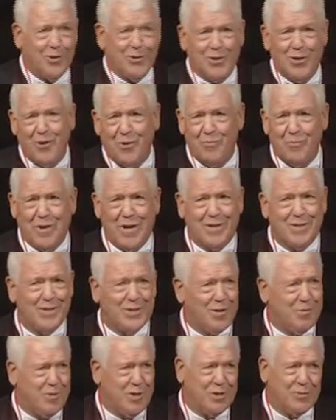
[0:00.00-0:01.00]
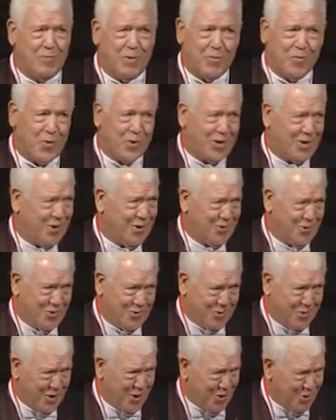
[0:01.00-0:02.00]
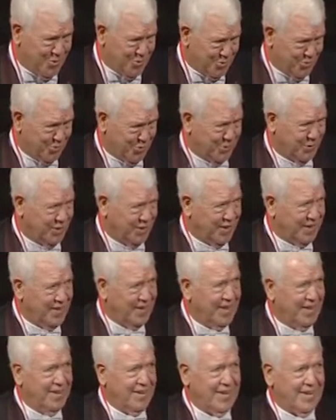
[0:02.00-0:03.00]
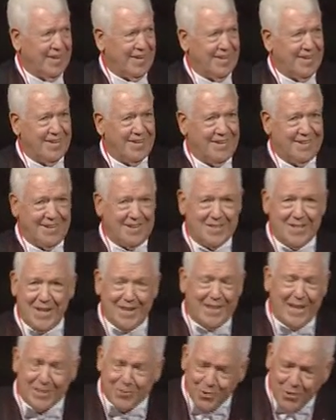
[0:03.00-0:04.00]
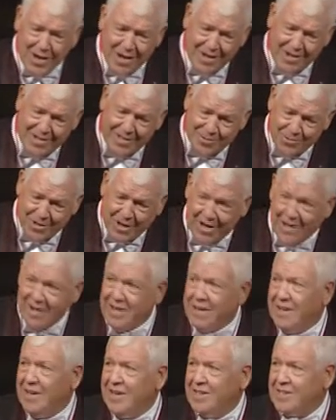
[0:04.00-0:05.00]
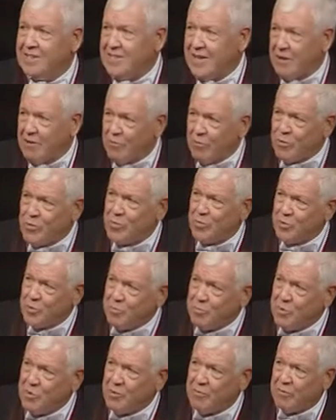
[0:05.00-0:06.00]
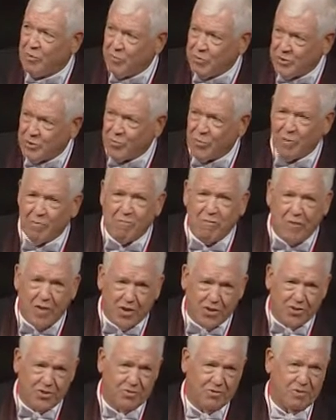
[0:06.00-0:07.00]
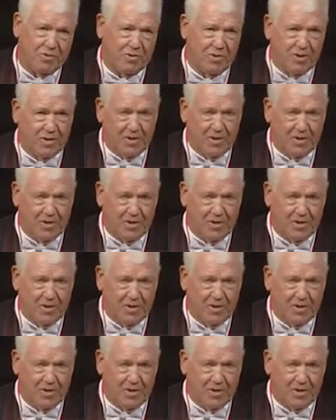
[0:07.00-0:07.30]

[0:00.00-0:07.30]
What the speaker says: goes, oh man, somebody's been working on your nose. And he said, that's okay, that's okay. He says, the Air Force wants them beautiful, we just want them functional.